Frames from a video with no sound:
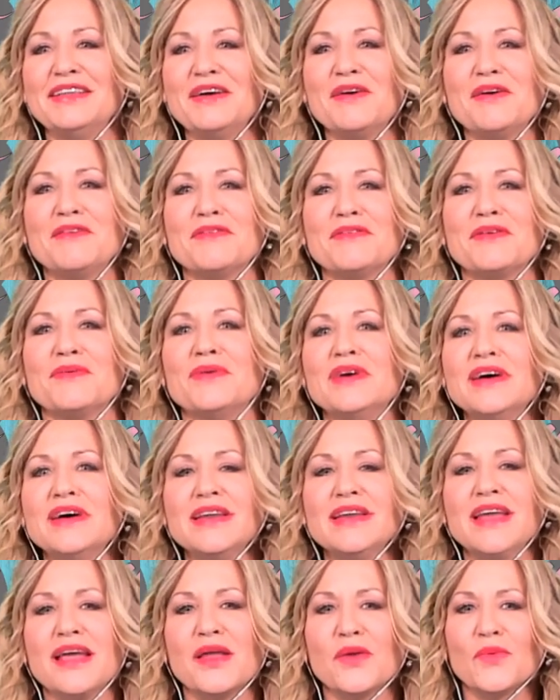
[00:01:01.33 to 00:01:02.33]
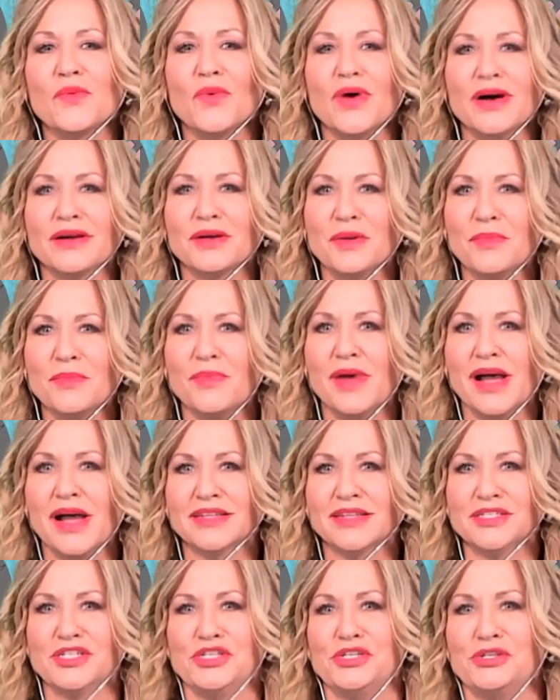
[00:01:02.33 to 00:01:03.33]
Everyone, and welcome
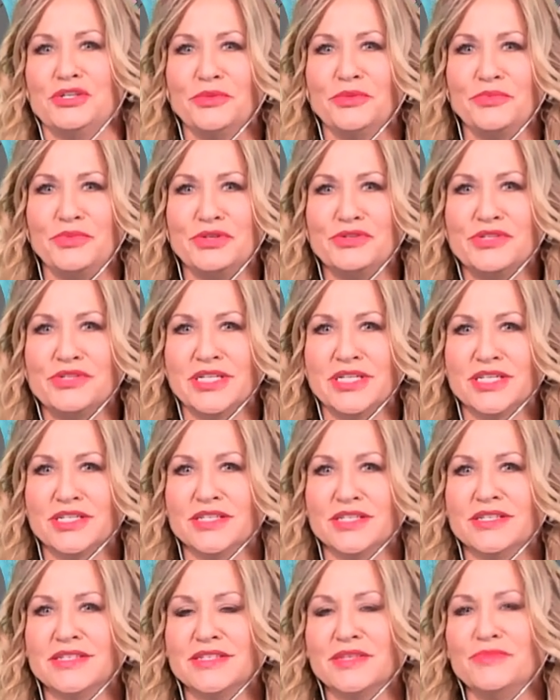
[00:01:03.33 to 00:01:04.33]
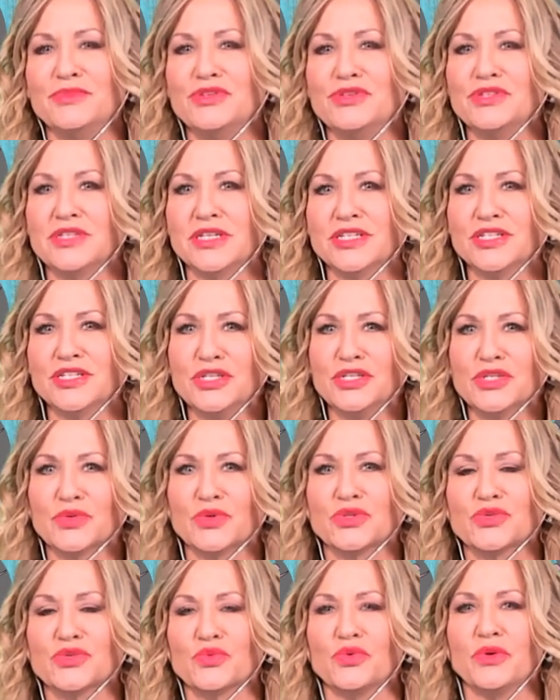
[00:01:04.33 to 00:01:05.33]
back to Beauticians and Musicians,
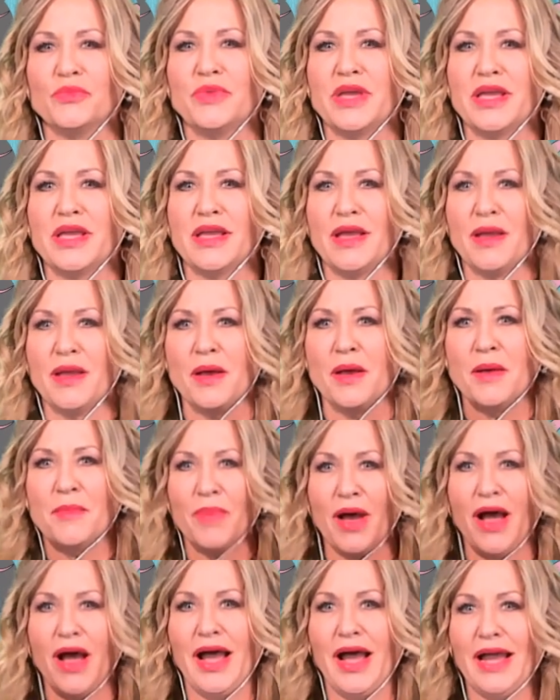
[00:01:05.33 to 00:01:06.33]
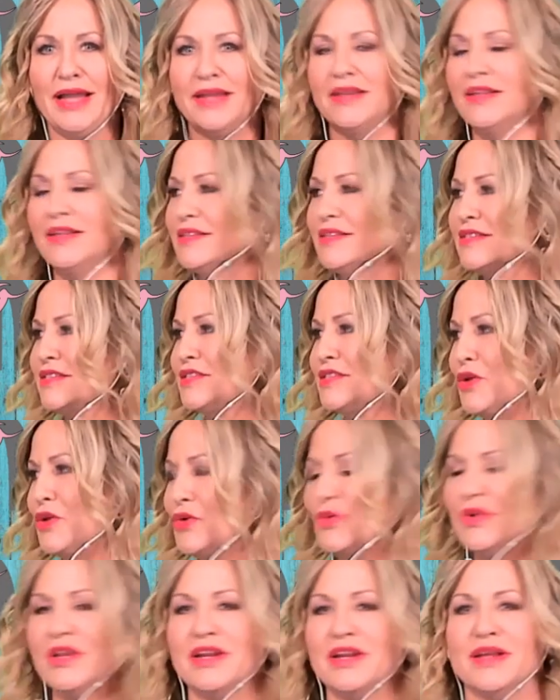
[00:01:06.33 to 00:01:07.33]
which will be behind us
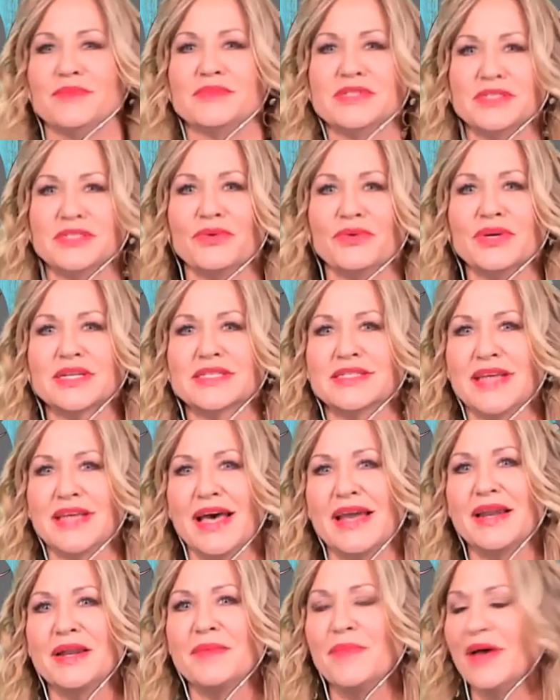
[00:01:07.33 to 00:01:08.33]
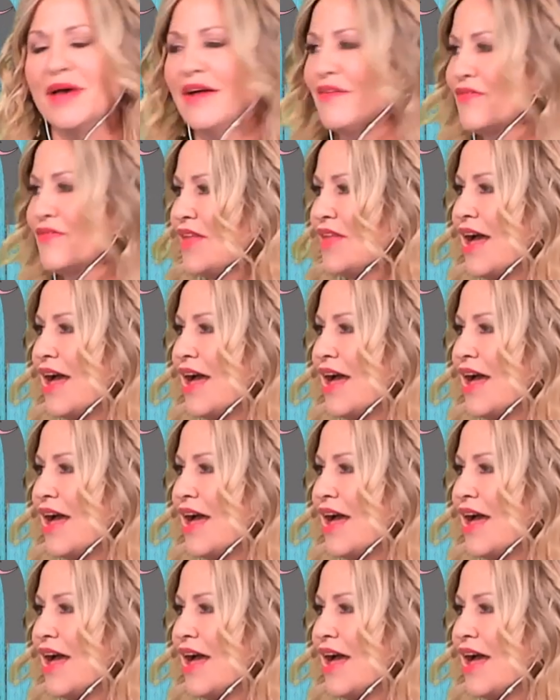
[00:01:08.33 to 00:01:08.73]
soon, and I'm so excited about that.